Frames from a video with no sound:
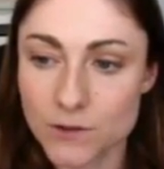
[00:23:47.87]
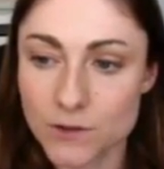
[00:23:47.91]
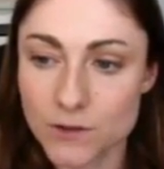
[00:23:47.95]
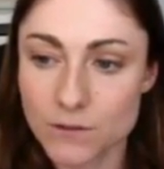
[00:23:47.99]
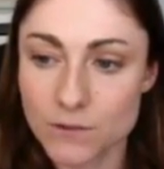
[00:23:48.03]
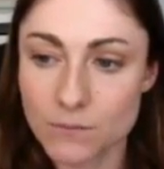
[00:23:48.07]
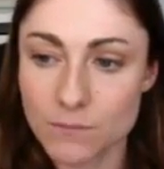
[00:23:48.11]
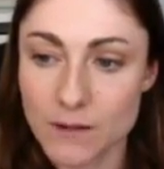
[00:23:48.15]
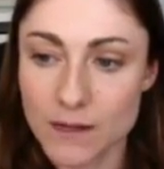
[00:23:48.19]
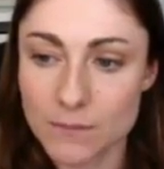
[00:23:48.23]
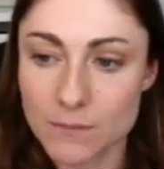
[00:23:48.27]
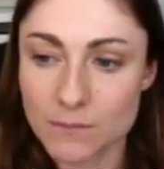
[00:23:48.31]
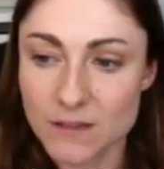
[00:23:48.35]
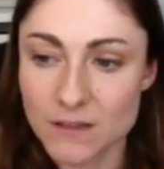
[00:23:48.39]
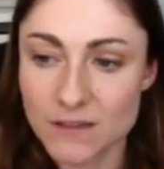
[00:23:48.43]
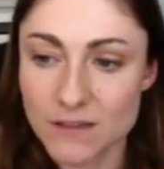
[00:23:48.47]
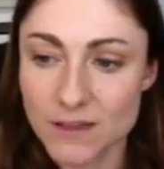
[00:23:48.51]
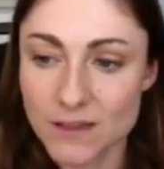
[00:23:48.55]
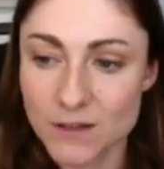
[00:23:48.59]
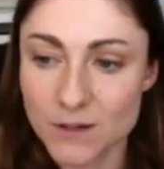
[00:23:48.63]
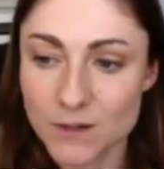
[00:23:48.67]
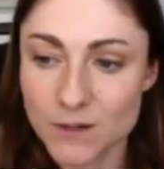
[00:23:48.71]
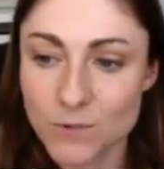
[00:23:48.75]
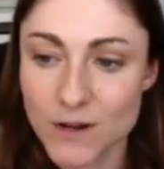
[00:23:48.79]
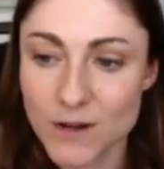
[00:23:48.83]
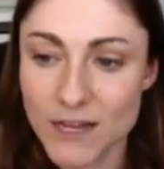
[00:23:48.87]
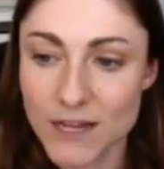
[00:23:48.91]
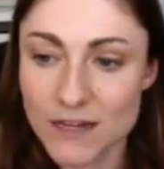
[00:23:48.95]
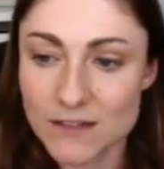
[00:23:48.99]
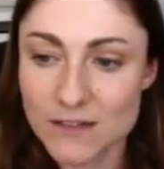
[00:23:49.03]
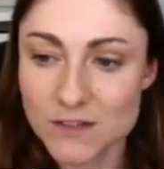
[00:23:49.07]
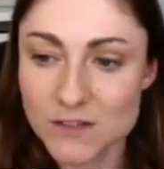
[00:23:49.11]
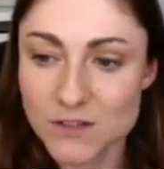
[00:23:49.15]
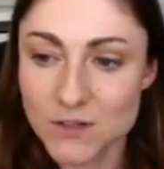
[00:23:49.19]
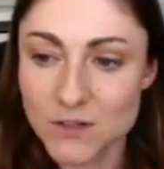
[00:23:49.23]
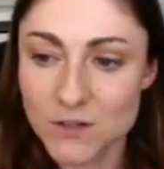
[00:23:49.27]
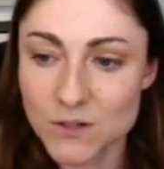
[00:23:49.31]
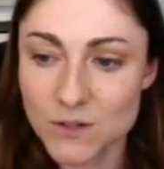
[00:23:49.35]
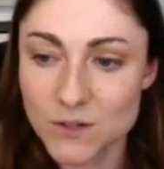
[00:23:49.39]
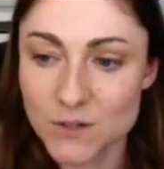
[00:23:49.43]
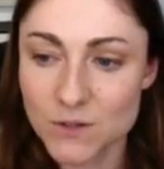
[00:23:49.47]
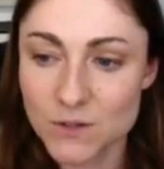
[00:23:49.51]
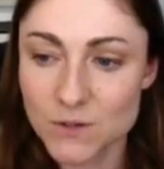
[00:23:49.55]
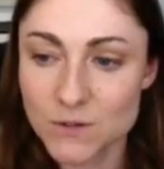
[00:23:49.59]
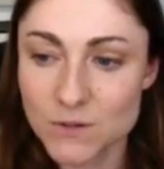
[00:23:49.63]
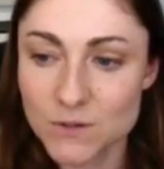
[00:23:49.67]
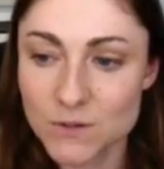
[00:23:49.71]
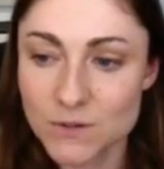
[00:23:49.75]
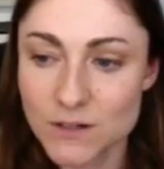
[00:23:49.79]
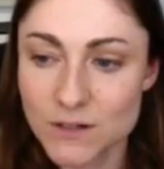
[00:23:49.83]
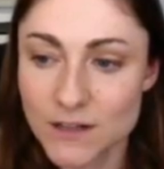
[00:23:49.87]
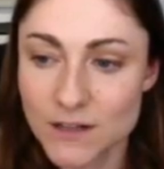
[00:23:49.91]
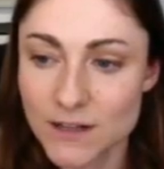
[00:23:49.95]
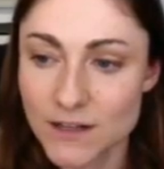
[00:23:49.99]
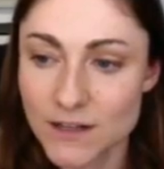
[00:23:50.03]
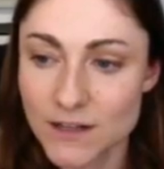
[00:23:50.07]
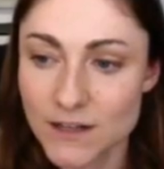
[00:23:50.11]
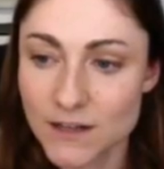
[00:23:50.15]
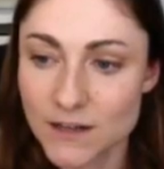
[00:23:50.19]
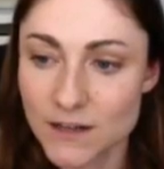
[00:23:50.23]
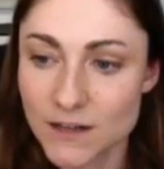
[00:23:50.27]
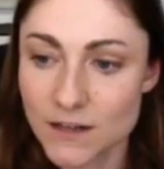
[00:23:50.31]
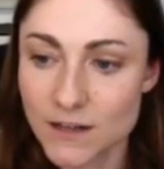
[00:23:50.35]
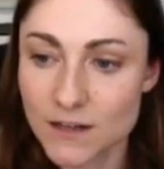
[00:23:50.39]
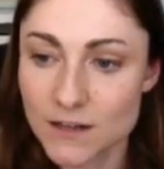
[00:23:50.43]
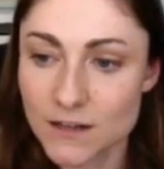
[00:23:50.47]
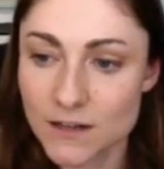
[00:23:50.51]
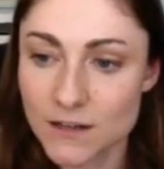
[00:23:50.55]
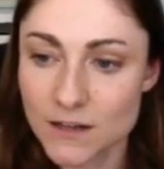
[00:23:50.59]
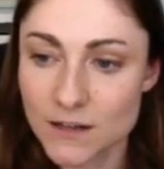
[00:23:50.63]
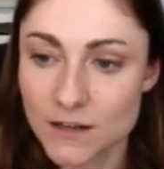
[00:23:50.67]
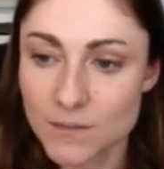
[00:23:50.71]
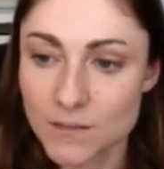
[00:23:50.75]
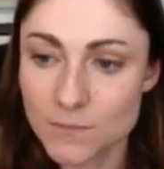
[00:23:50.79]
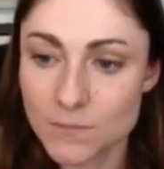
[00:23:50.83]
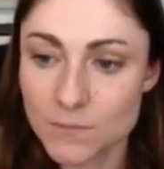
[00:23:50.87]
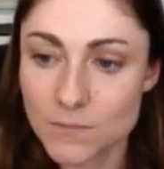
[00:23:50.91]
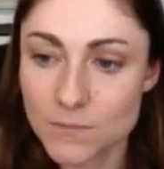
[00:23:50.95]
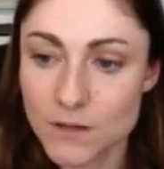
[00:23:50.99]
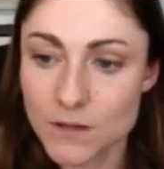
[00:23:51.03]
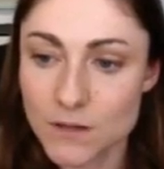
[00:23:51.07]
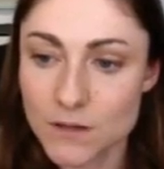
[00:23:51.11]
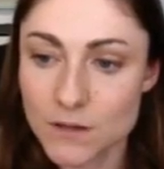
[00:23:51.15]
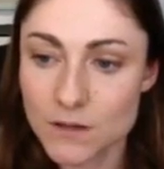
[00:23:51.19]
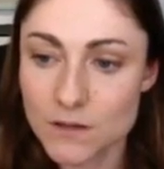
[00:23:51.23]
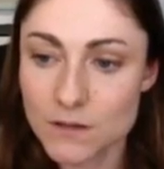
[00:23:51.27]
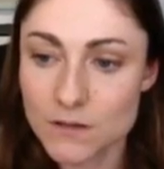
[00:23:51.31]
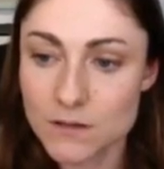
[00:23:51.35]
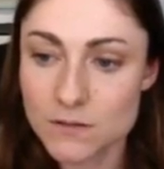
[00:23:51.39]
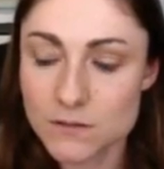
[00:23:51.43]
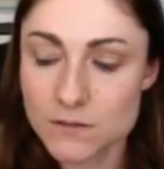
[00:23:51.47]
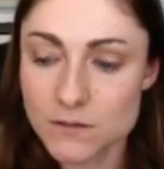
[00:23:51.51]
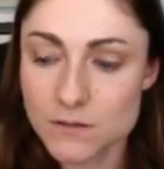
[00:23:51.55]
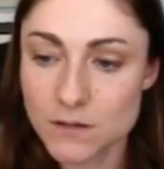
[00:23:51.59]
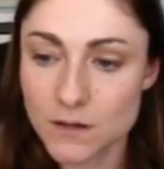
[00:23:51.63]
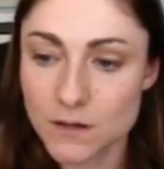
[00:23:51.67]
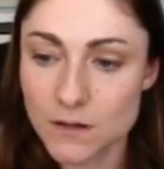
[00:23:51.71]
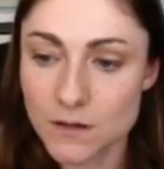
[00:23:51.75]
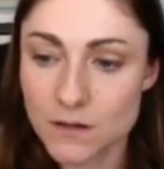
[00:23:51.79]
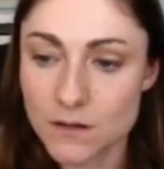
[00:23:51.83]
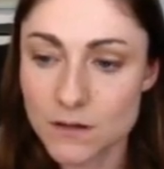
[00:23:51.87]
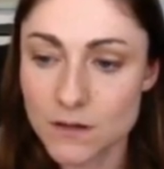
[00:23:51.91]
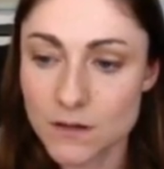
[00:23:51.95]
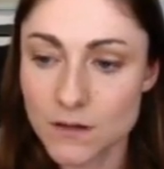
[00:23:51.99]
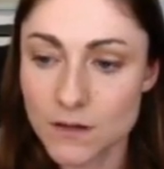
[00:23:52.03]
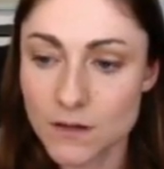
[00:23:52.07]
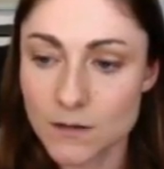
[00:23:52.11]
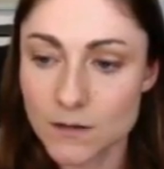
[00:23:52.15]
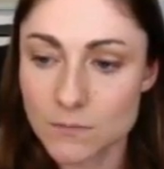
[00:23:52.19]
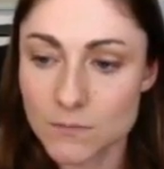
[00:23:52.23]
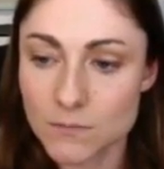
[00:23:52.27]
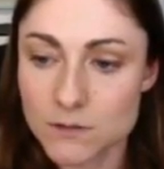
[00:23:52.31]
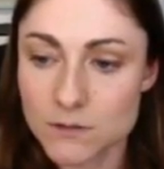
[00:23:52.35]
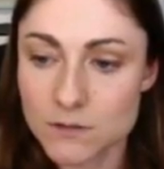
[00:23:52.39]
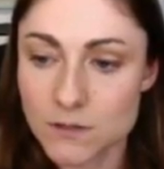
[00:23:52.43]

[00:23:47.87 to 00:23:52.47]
there might be like a way to bins on it.